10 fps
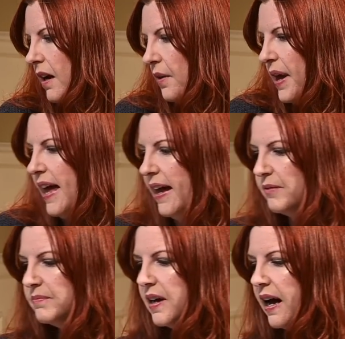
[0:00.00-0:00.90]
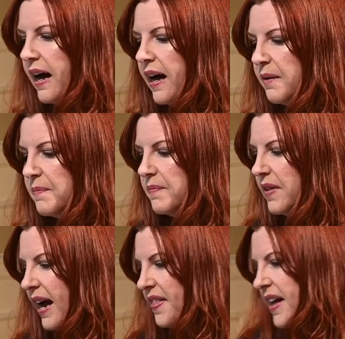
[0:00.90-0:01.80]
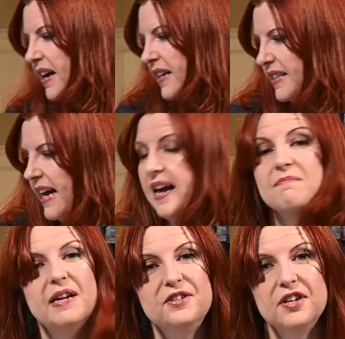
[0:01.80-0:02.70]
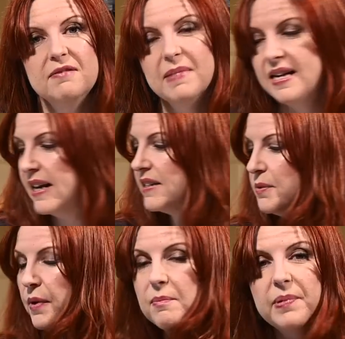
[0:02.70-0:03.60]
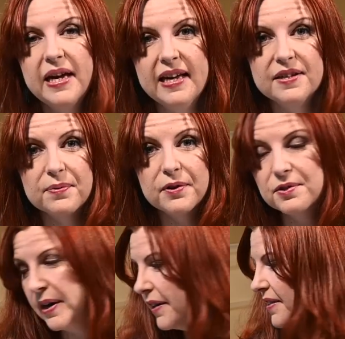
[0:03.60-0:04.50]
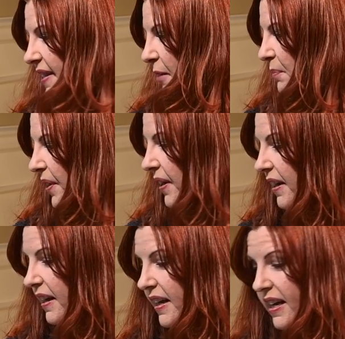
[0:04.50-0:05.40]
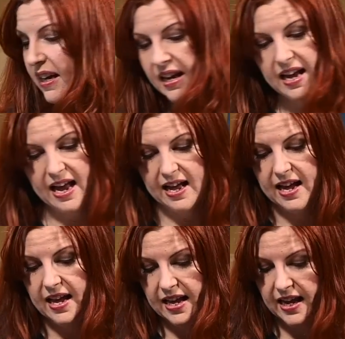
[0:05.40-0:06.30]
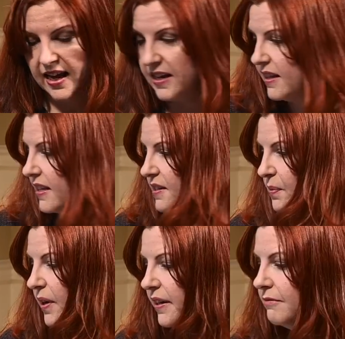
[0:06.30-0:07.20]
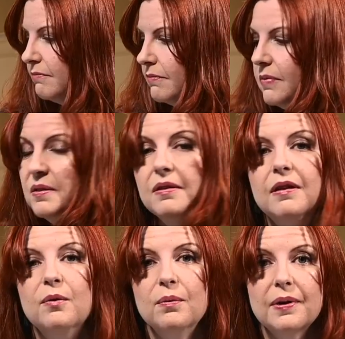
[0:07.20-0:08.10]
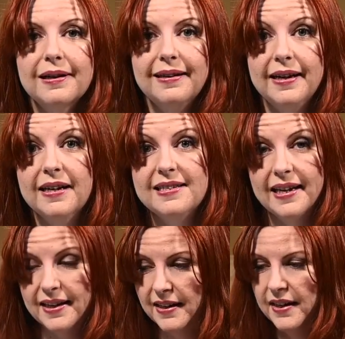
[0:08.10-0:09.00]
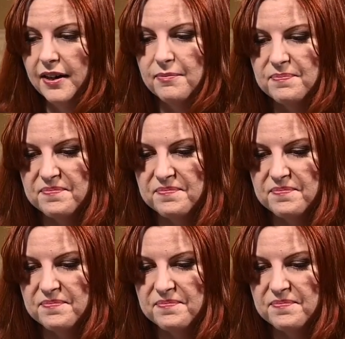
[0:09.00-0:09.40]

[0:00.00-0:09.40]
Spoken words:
Okay, and then as I had mentioned, my next whip is Rose Quaker Sampler. And this one, I'm gonna need a second here.